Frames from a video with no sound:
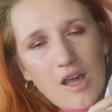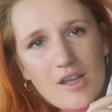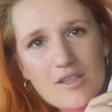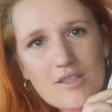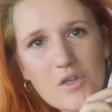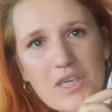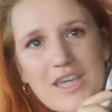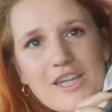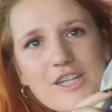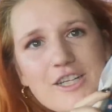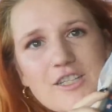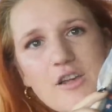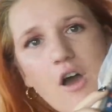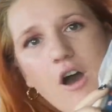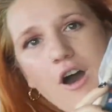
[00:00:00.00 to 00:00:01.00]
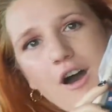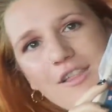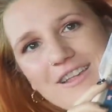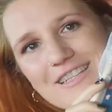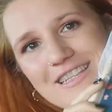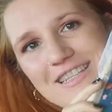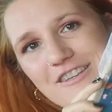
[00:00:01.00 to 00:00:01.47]
So here's all
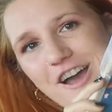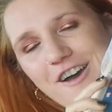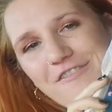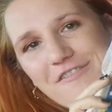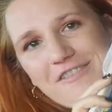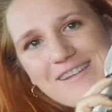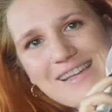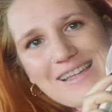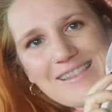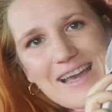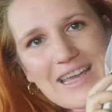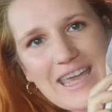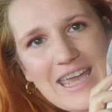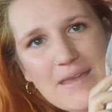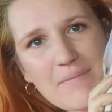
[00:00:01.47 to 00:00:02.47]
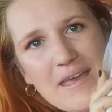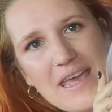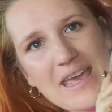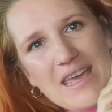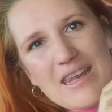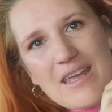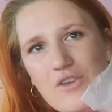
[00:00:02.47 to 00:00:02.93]
the stuff that came
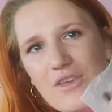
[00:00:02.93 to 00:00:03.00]
in.